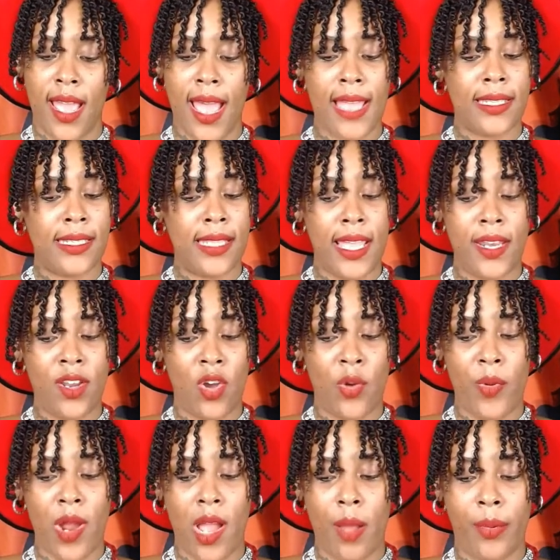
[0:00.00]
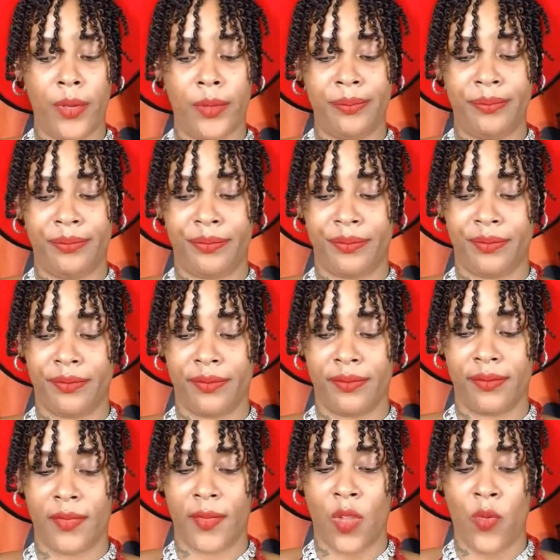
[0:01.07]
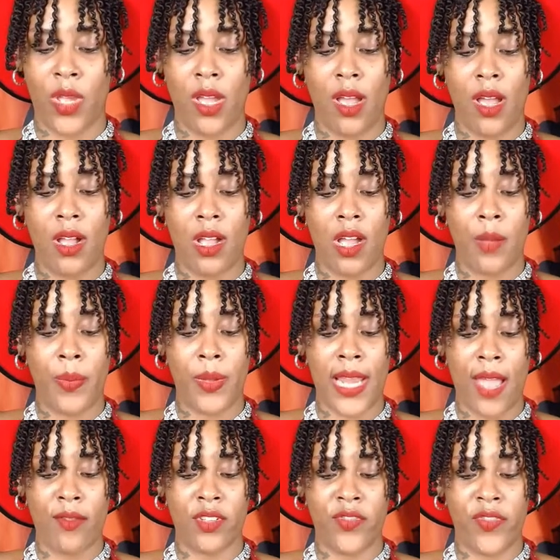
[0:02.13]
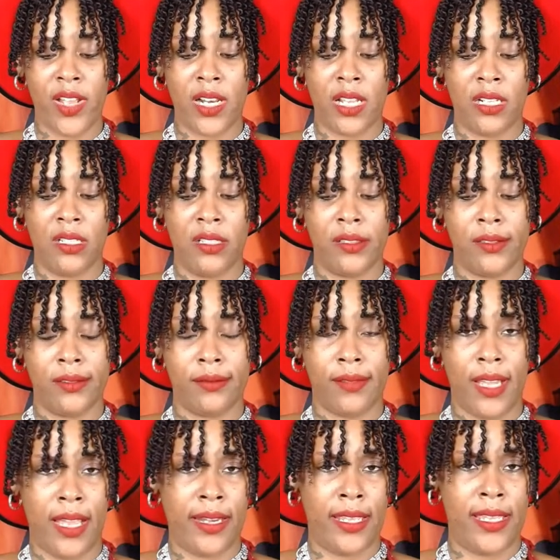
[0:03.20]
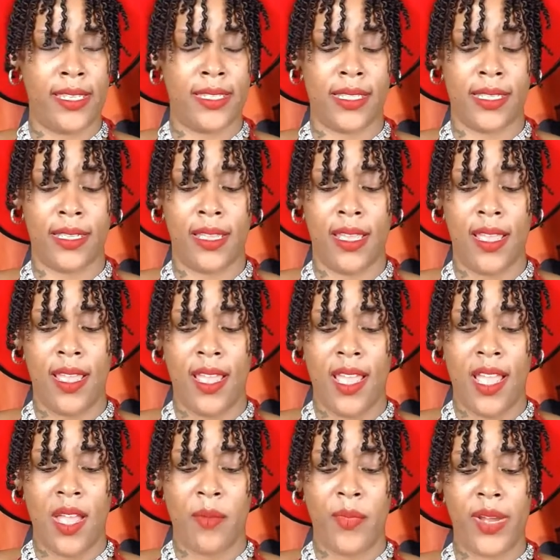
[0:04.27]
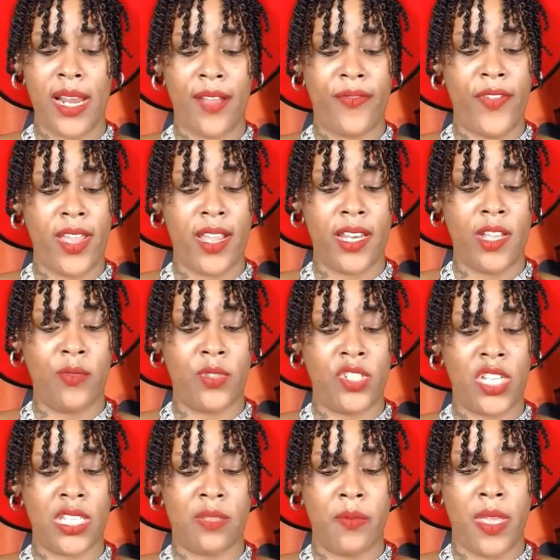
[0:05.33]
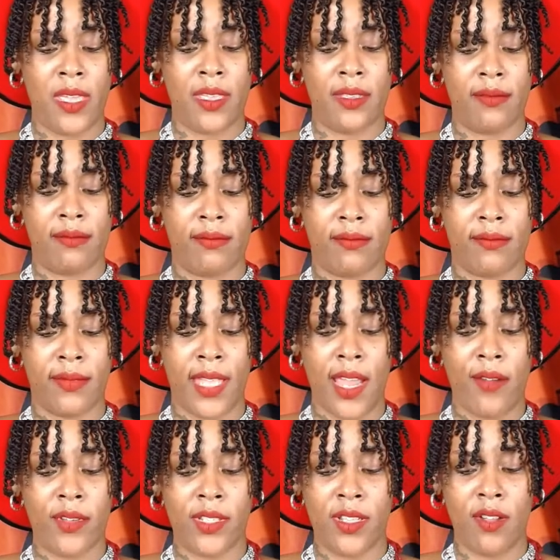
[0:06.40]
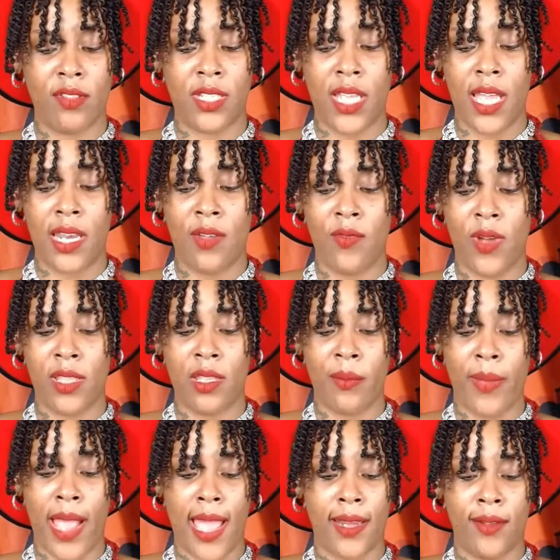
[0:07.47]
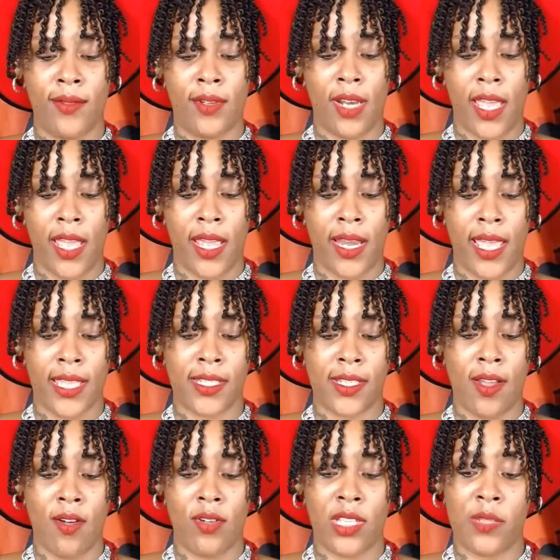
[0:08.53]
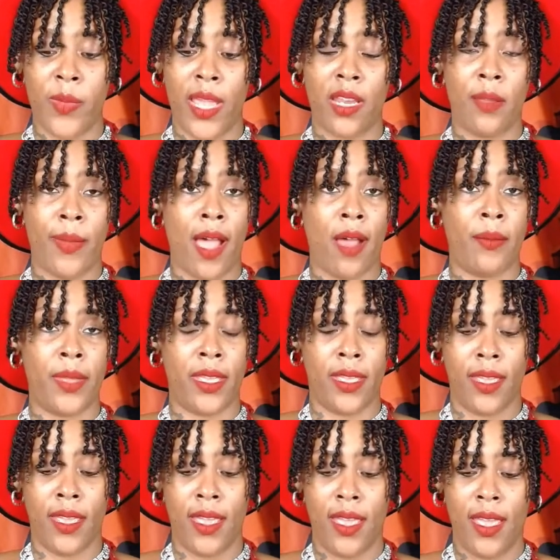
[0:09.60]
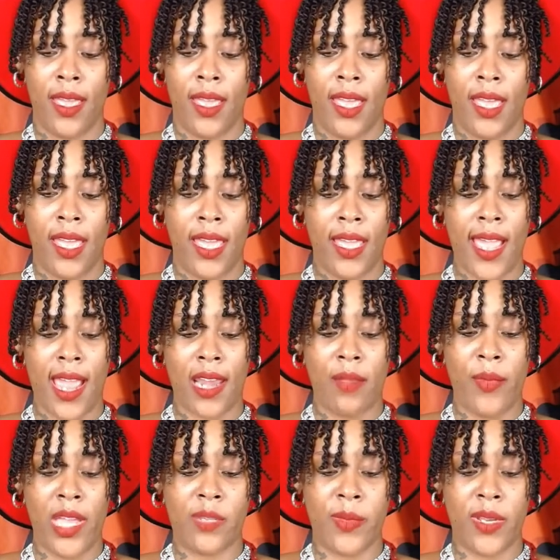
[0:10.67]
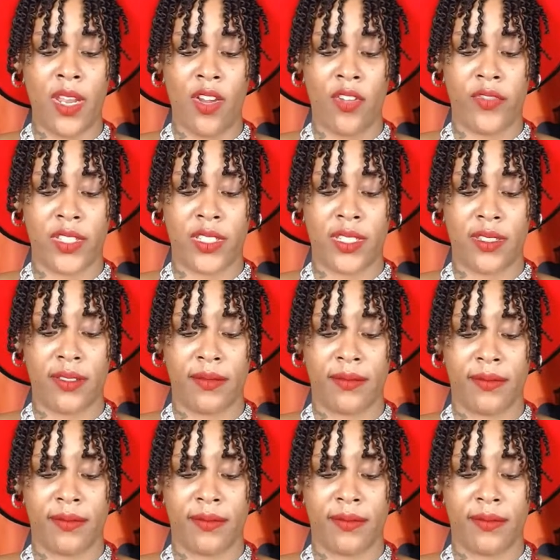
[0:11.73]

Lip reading: I said, No problem. We hung up and I was feeling a little uneasy, but I figured it was just me. There is no telling what the Balu clan has told this man about me. It kind of makes me nervous.